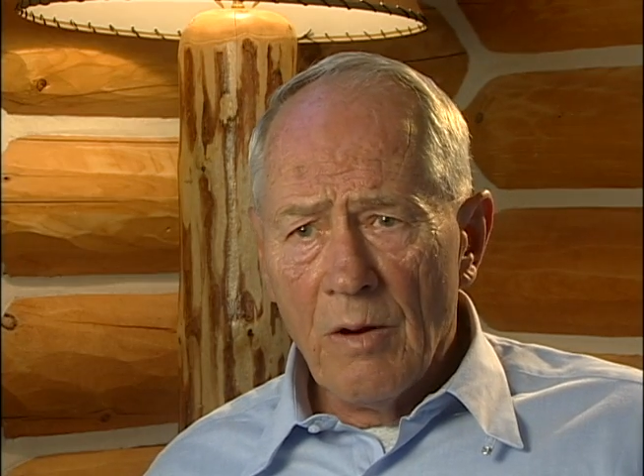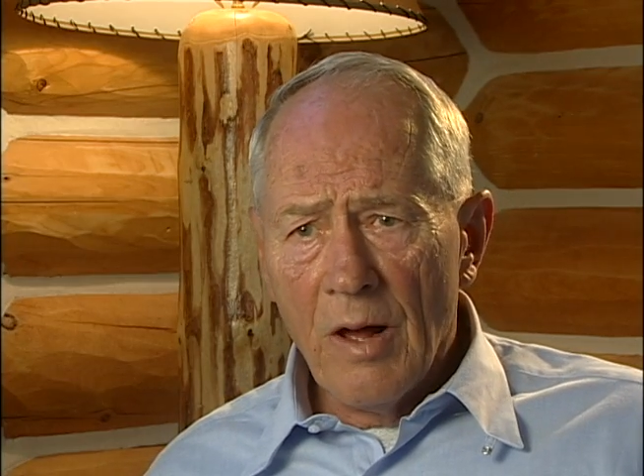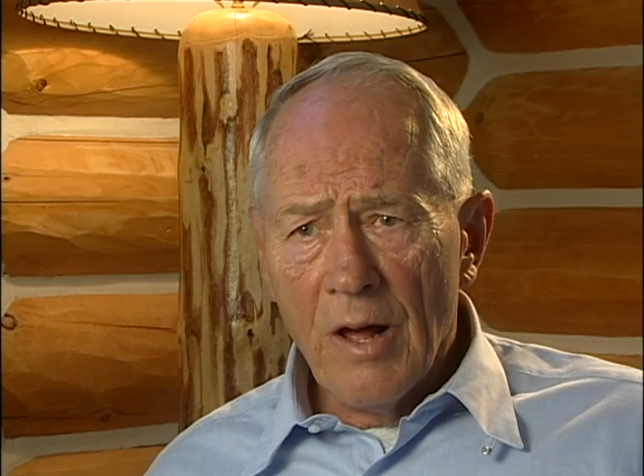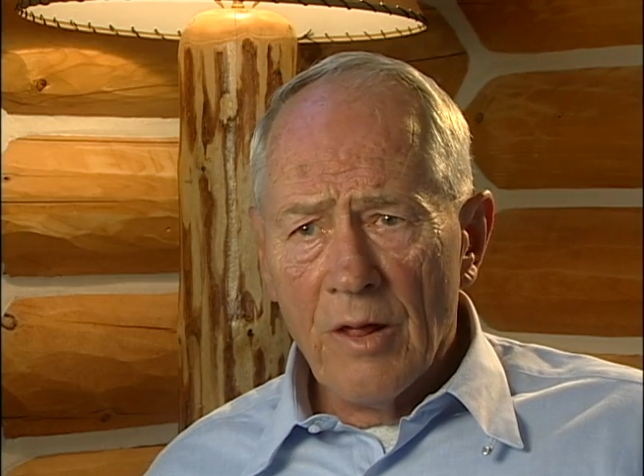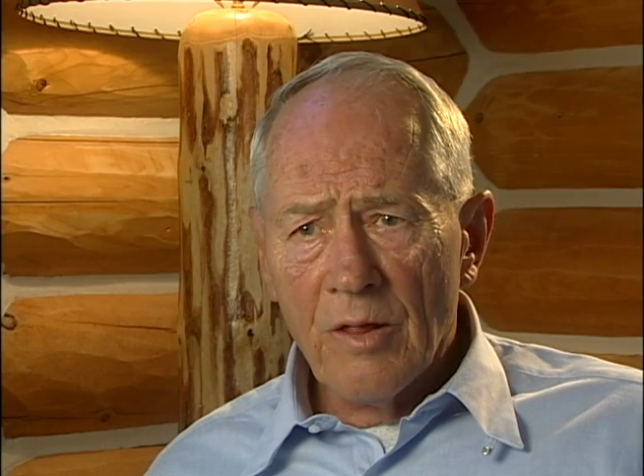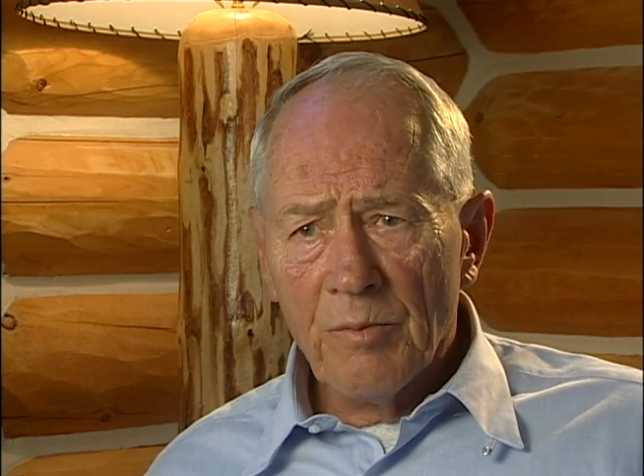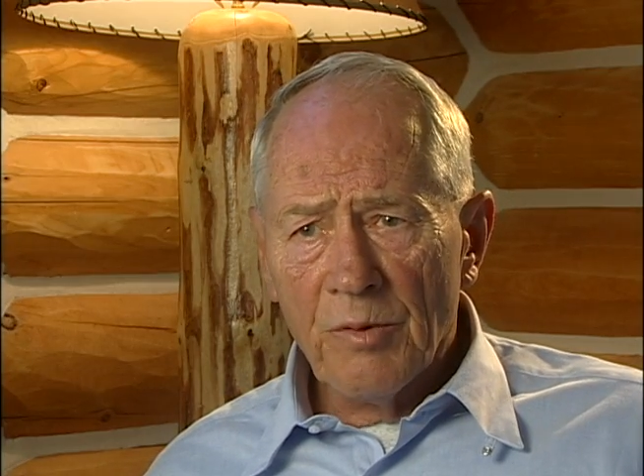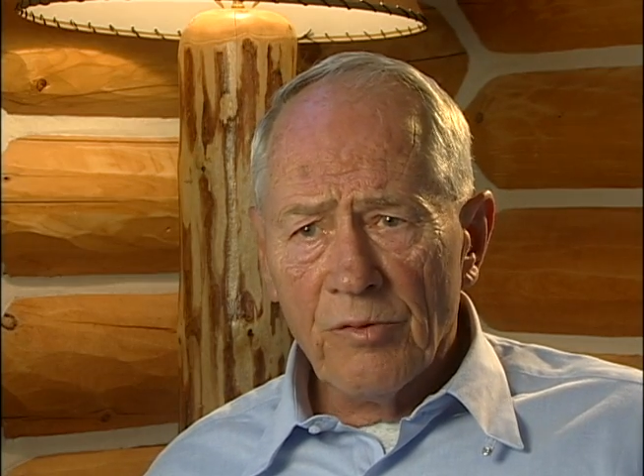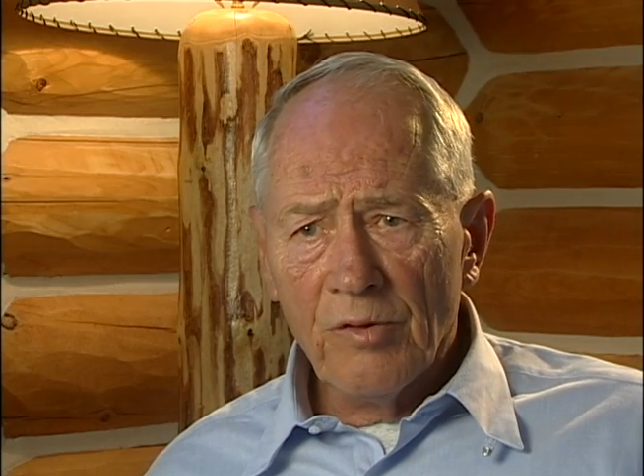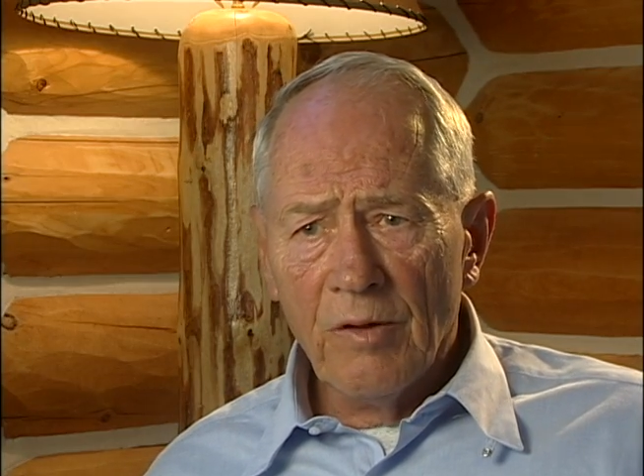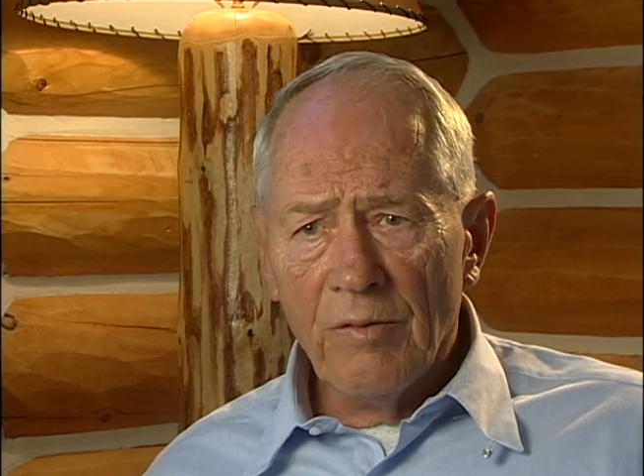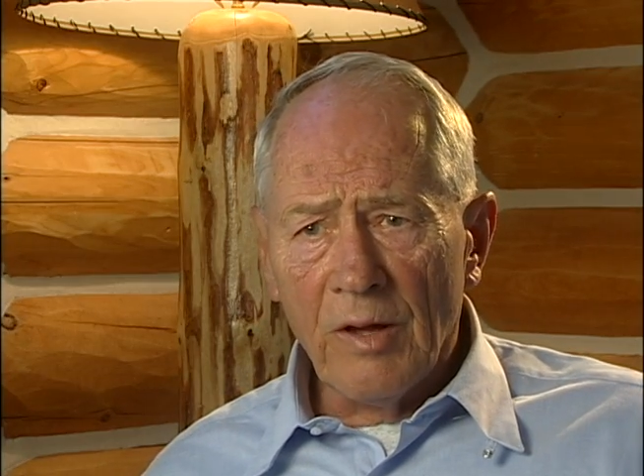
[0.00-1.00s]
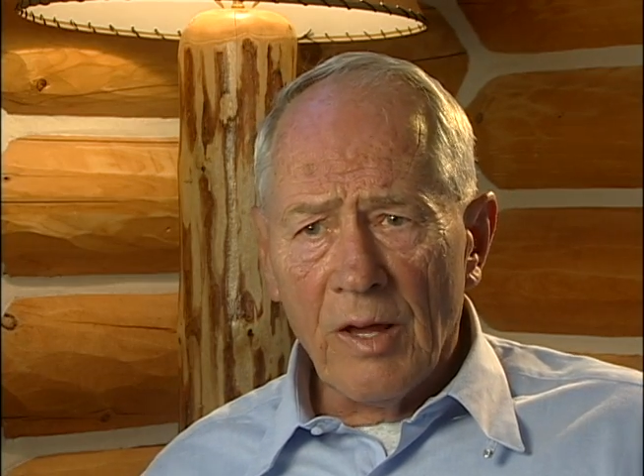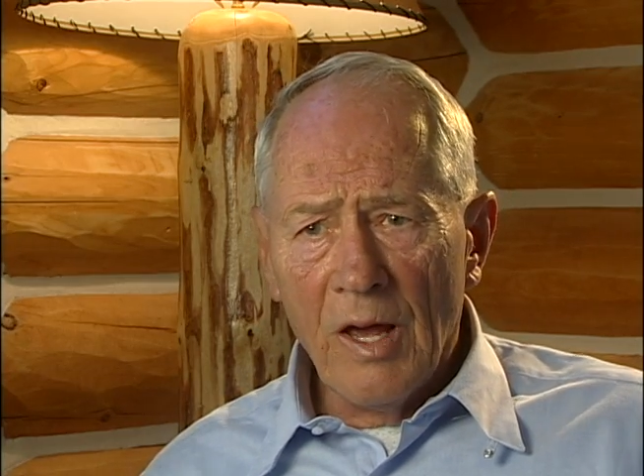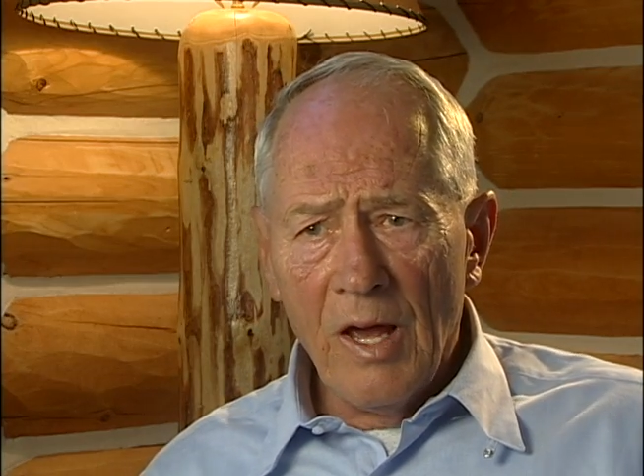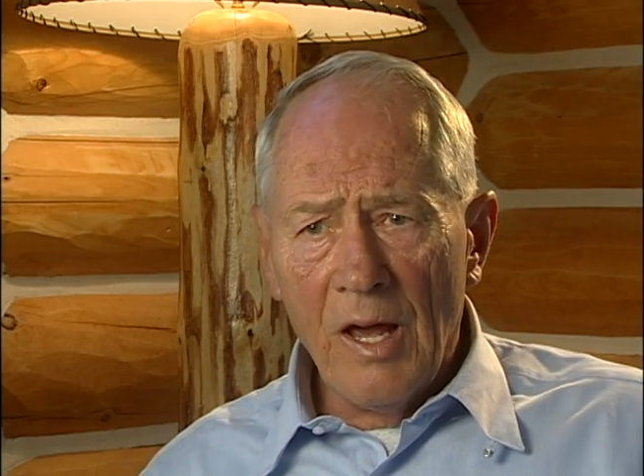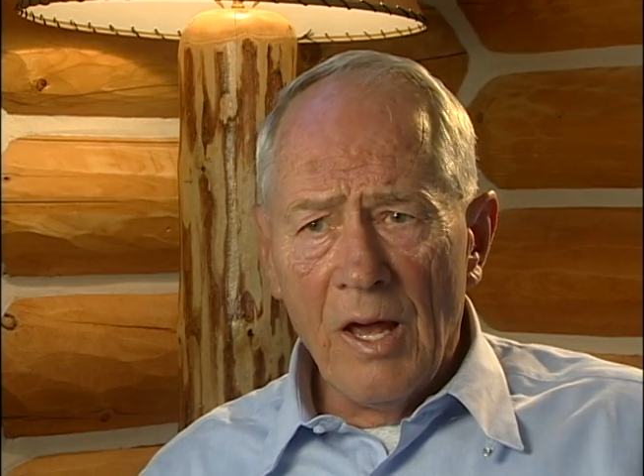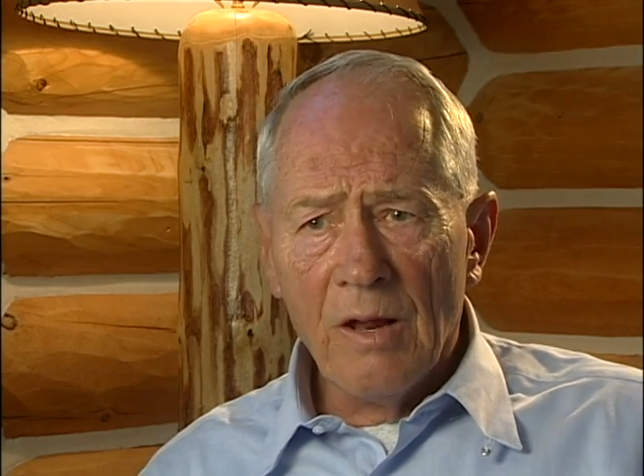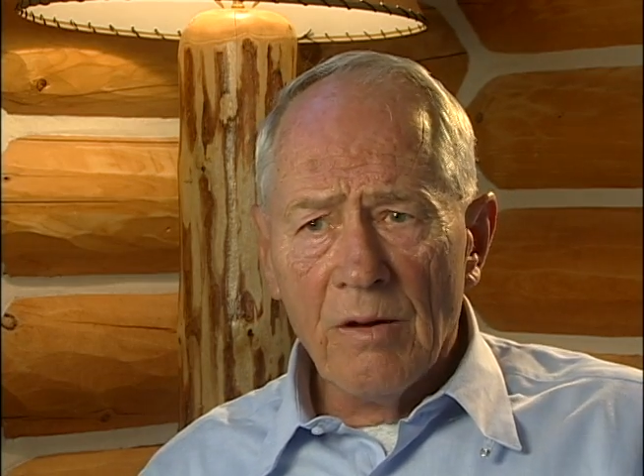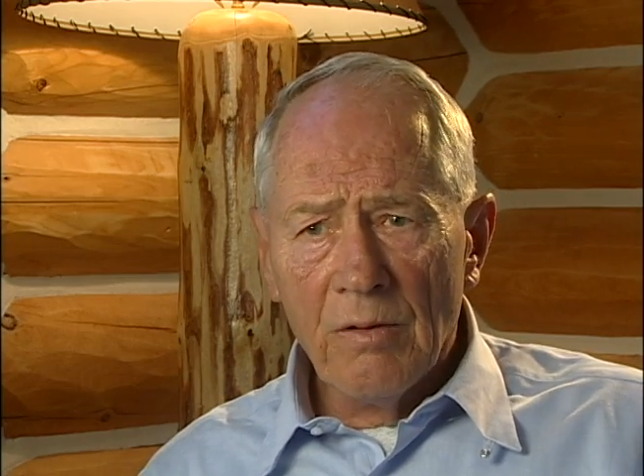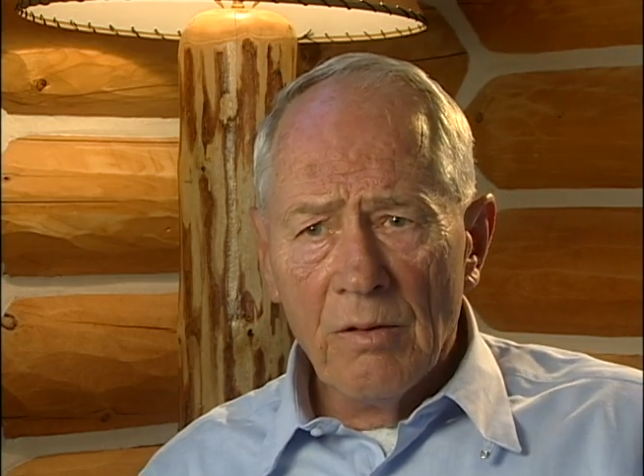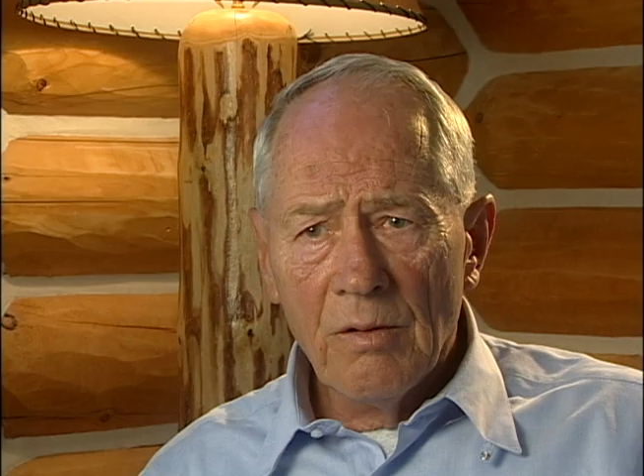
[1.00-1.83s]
out on the Pacific, and